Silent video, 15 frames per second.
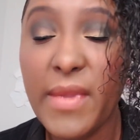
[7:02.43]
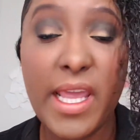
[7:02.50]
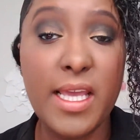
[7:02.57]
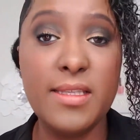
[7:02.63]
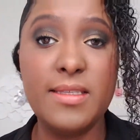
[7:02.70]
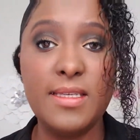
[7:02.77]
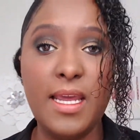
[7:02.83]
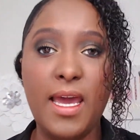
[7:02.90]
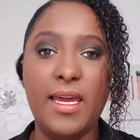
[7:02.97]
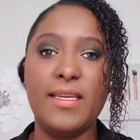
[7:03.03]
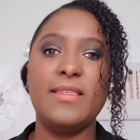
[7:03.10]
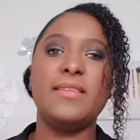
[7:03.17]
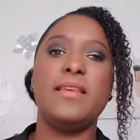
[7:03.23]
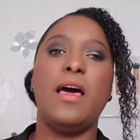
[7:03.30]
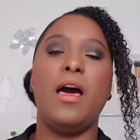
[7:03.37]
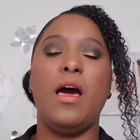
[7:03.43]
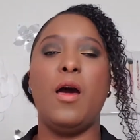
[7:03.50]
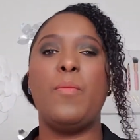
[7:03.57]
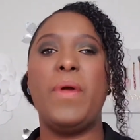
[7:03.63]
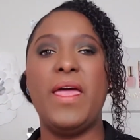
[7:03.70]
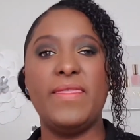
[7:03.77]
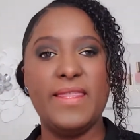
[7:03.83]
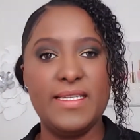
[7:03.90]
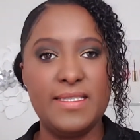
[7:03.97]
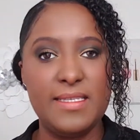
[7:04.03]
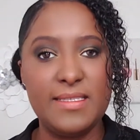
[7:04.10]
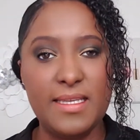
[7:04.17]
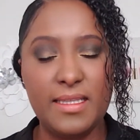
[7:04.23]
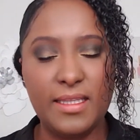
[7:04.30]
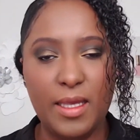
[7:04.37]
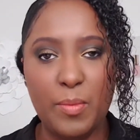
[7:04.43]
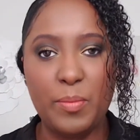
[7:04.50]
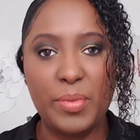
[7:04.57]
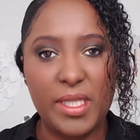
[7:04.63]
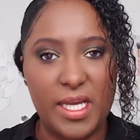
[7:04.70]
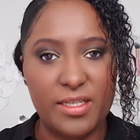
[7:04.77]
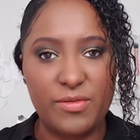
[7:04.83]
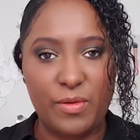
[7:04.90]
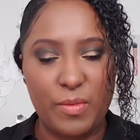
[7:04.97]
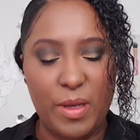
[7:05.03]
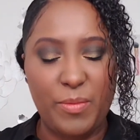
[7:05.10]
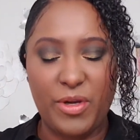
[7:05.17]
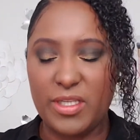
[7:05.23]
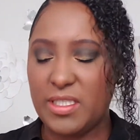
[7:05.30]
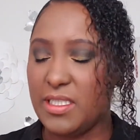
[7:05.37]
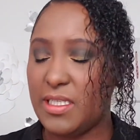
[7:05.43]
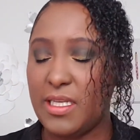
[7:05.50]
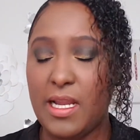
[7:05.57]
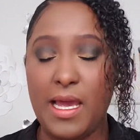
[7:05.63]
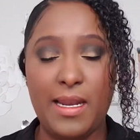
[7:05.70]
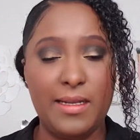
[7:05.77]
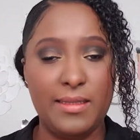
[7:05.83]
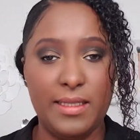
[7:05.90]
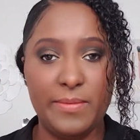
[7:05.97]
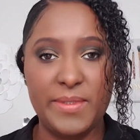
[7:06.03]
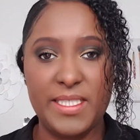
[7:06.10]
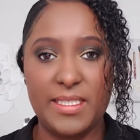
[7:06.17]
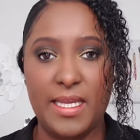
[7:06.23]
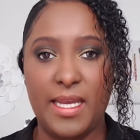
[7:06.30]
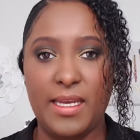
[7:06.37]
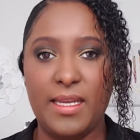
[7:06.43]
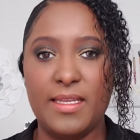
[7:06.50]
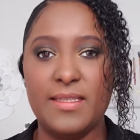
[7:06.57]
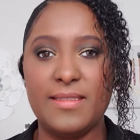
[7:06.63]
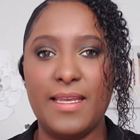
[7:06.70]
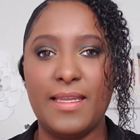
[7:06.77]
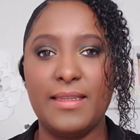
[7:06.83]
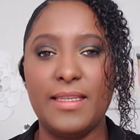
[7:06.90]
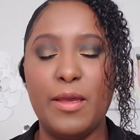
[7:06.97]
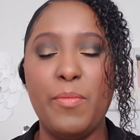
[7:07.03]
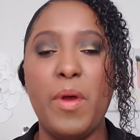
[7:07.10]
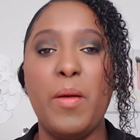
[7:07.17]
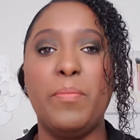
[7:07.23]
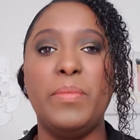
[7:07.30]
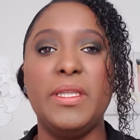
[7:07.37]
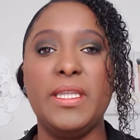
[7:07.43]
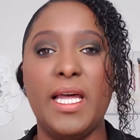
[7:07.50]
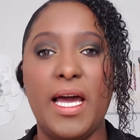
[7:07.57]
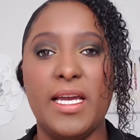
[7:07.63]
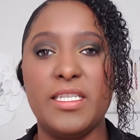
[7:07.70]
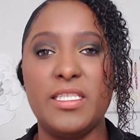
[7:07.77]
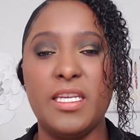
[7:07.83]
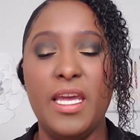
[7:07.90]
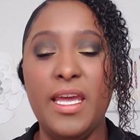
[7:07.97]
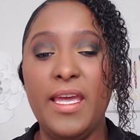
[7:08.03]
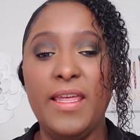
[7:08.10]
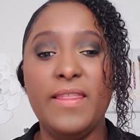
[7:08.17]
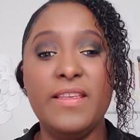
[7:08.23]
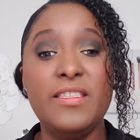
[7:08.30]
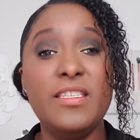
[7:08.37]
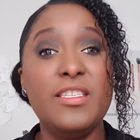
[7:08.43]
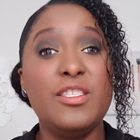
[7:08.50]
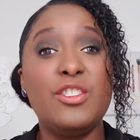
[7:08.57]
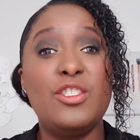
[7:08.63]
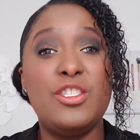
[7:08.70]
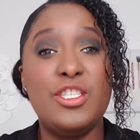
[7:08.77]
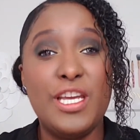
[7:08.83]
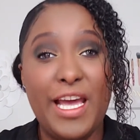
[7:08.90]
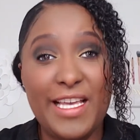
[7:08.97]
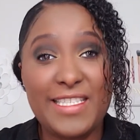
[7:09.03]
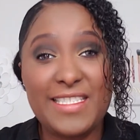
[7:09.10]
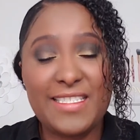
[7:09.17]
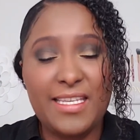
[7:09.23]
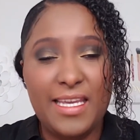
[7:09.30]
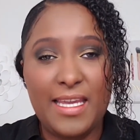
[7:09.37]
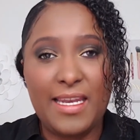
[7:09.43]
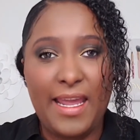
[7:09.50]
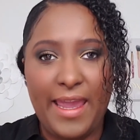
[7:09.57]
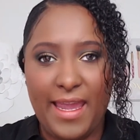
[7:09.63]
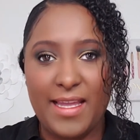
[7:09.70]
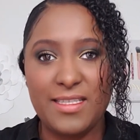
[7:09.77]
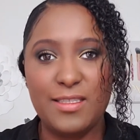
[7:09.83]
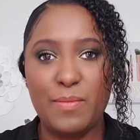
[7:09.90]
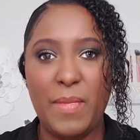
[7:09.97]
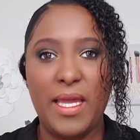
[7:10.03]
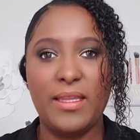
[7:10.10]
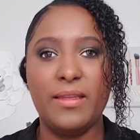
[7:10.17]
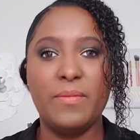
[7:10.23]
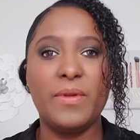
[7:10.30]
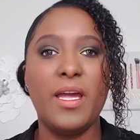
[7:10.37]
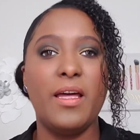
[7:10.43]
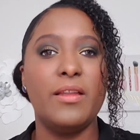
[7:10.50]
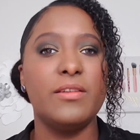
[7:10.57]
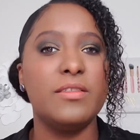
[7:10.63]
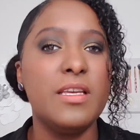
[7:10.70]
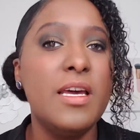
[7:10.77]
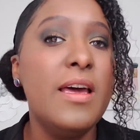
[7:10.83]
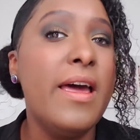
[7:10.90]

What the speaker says: It's nice, and this is a lip blush. Remember, it's not a lip stain, it's a lip blush. This is just to enhance my lip colors